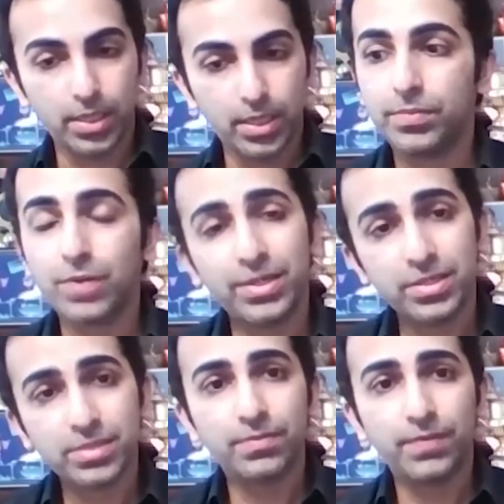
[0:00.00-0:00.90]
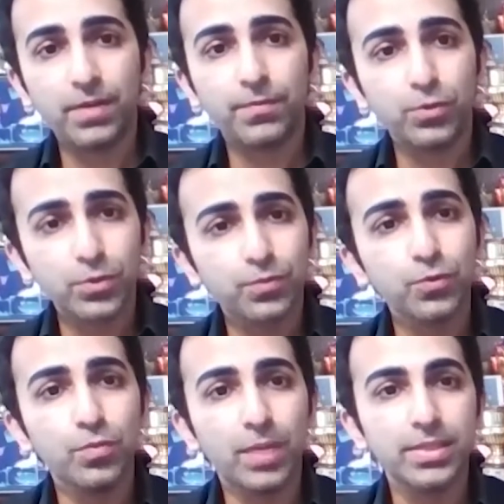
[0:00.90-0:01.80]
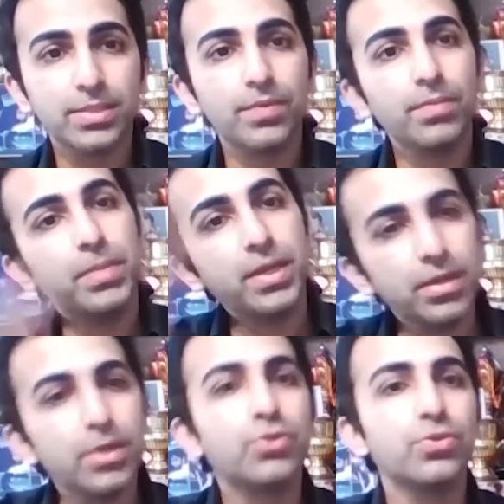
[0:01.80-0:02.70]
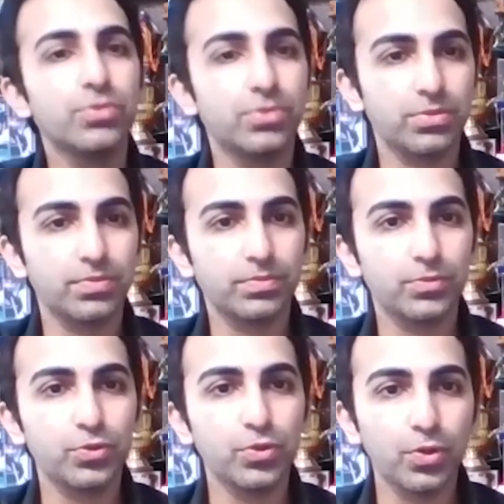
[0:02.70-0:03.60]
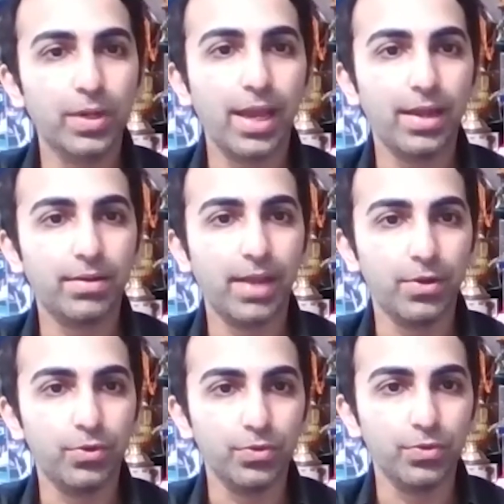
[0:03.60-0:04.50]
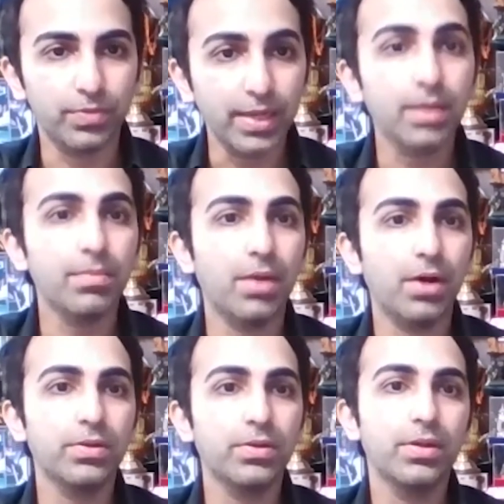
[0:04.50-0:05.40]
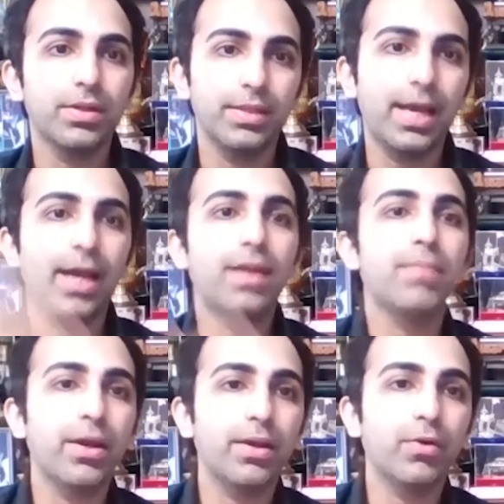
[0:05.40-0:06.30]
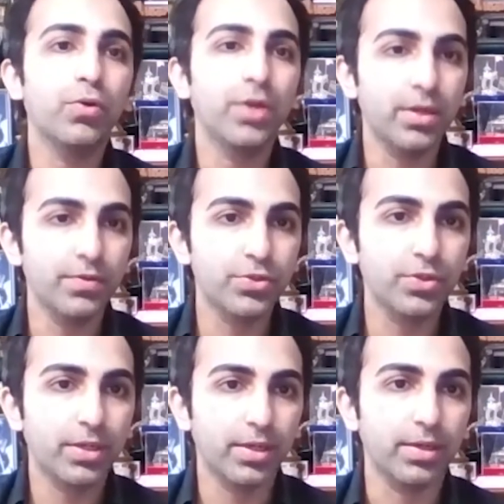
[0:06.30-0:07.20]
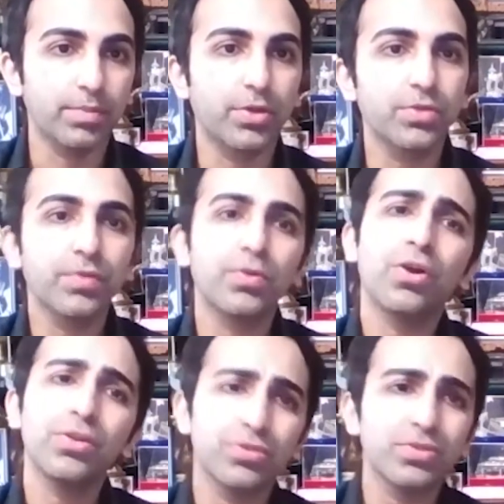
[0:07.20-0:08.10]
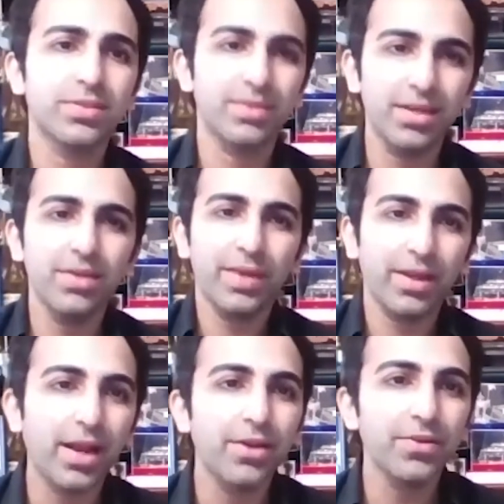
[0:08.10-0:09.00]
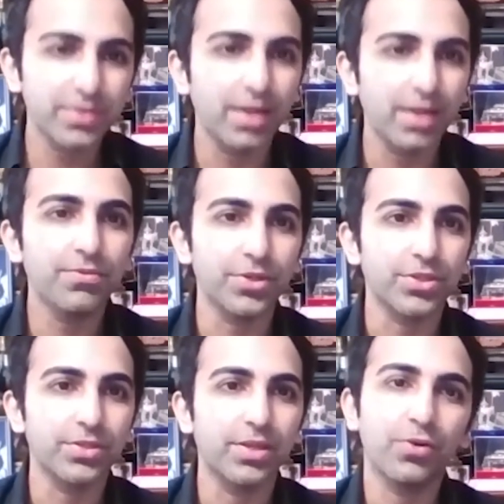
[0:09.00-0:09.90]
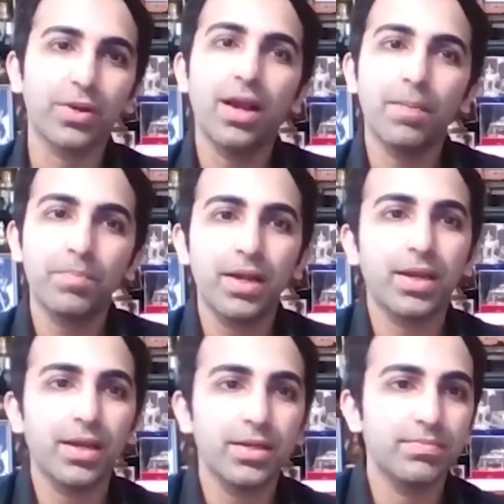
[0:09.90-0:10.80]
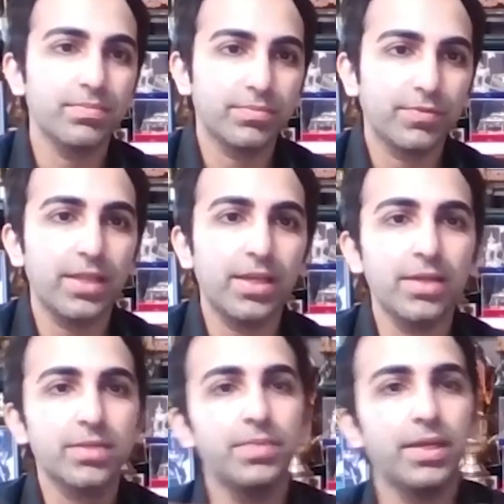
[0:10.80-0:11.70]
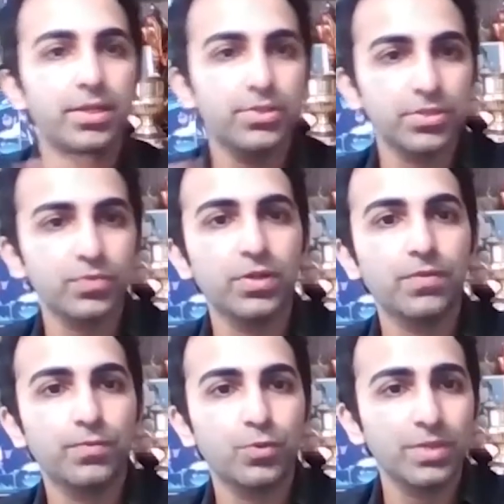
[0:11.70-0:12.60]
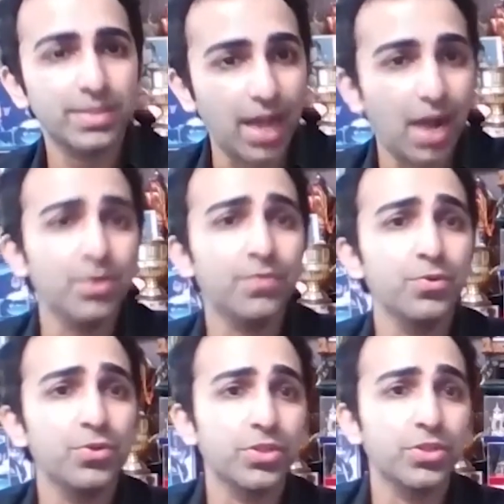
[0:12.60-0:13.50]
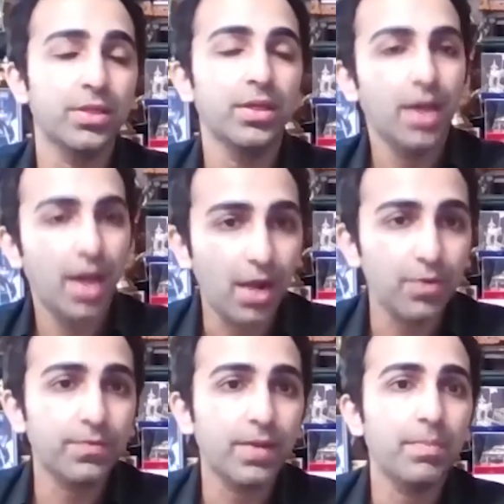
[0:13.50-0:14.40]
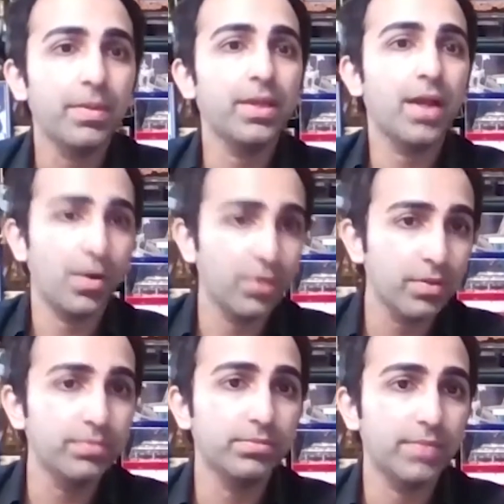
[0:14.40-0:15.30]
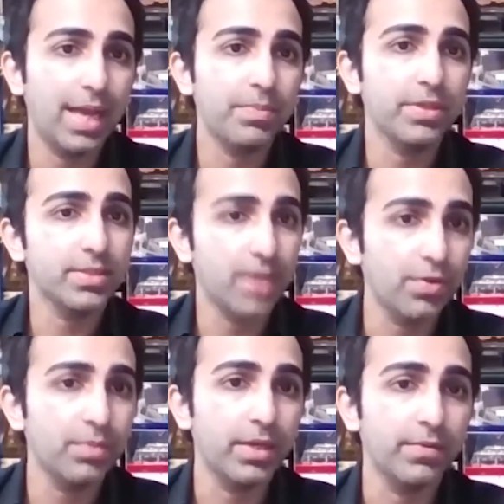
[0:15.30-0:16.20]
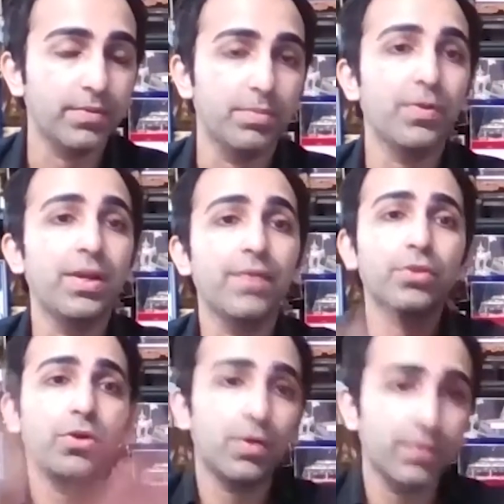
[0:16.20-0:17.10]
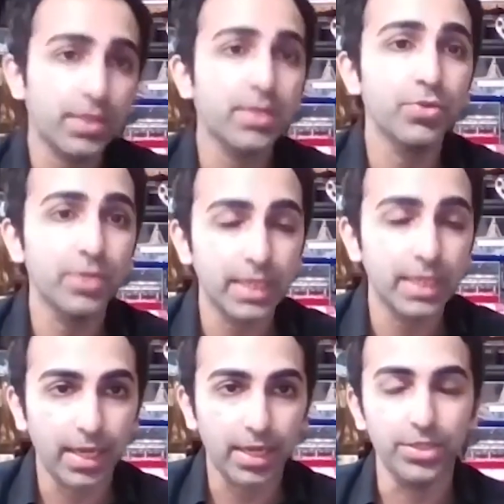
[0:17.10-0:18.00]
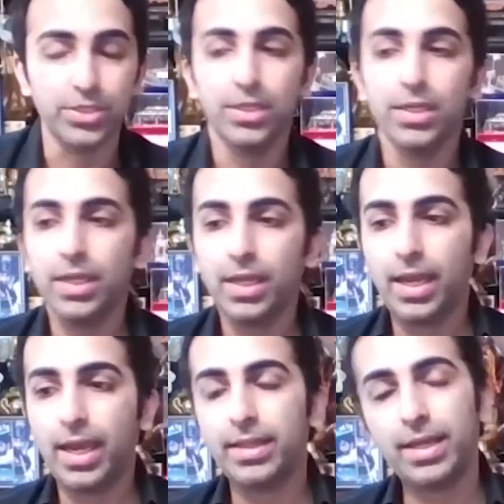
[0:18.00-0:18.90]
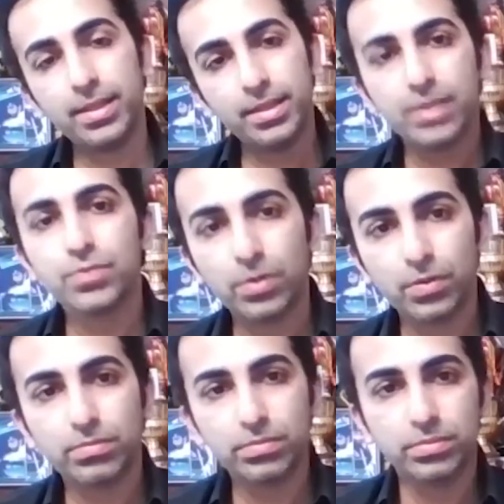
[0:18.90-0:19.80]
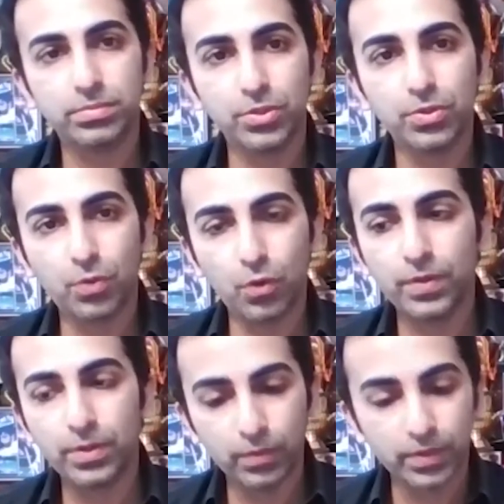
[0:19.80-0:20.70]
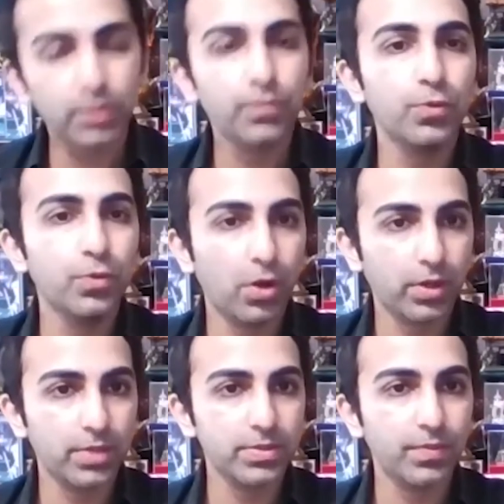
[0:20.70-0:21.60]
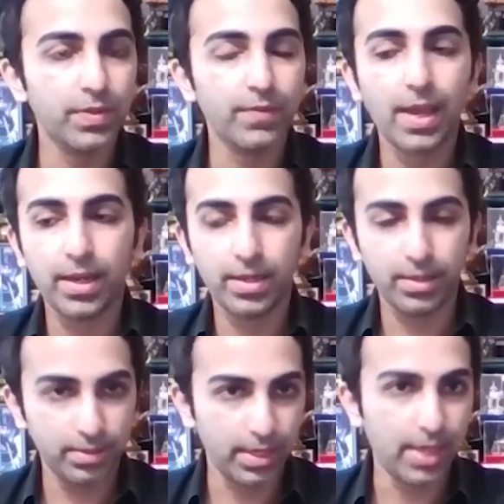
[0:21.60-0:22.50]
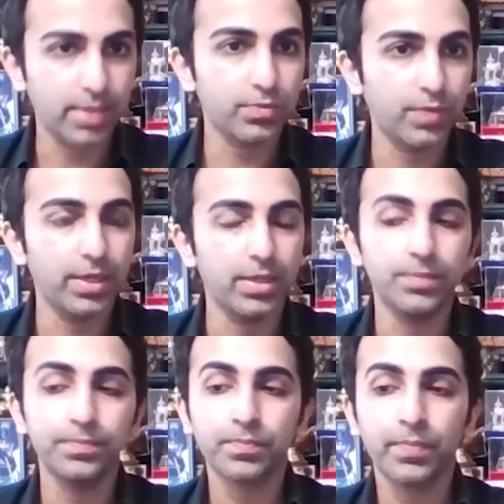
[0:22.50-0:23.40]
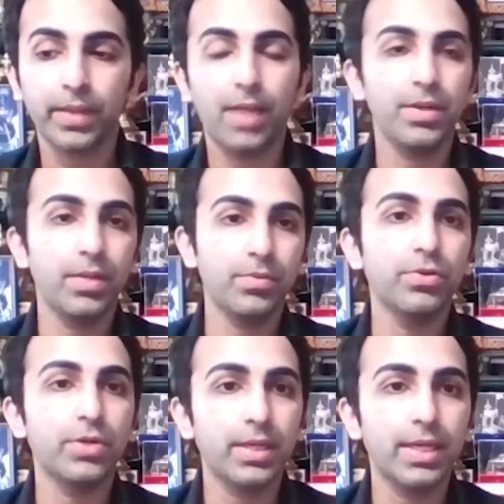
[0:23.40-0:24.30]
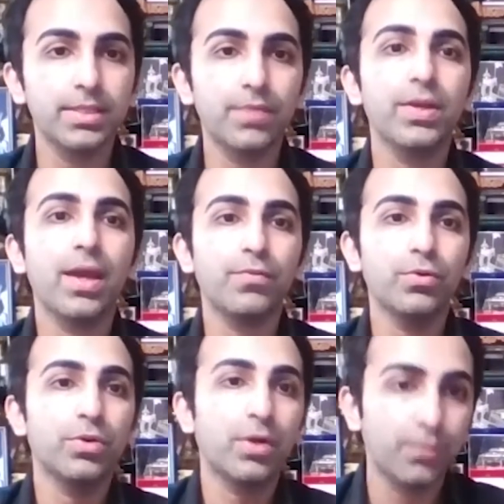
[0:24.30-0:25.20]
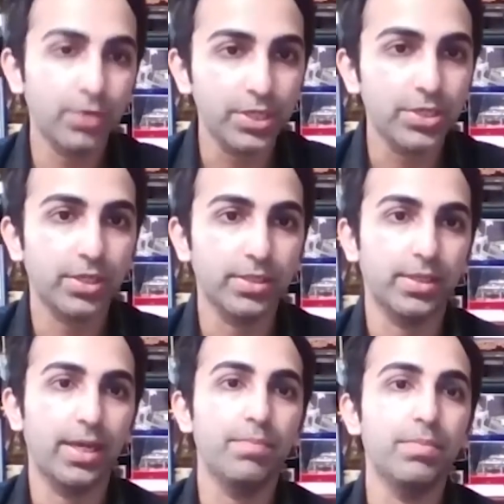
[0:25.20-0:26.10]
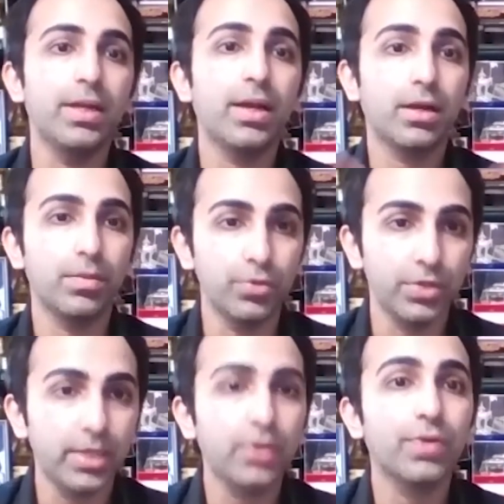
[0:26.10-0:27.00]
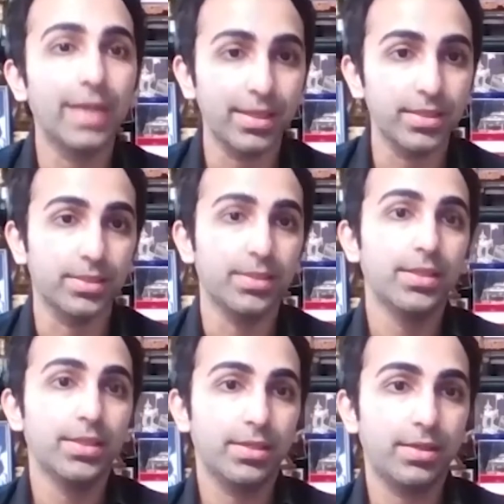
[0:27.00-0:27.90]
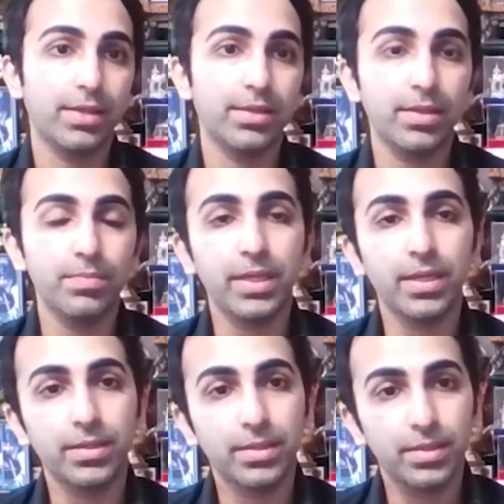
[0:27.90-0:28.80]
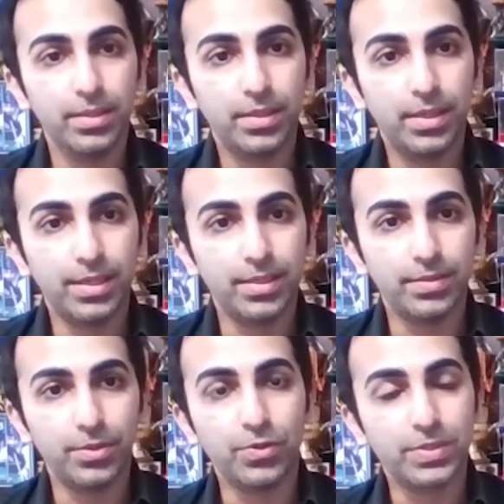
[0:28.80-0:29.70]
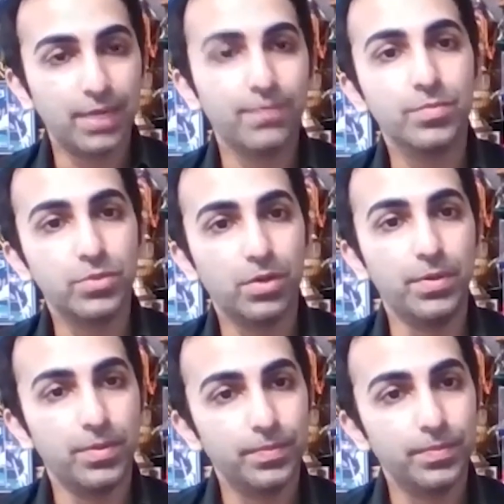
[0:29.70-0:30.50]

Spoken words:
So I just felt for those few months, there were bigger issues to look at and to think about than my own individual career, because we were also in a way kind of selfish that, okay, apna kya fayda hai isme, let's just work towards our future, our family, our happiness, our benefit. But we never thought of the community at large. And I think that's what, COVID, over the few lockdowns that we've had in the last 1 year, I've been able to realize that we have to look out for each other and build our community together rather than being, self-absorbed.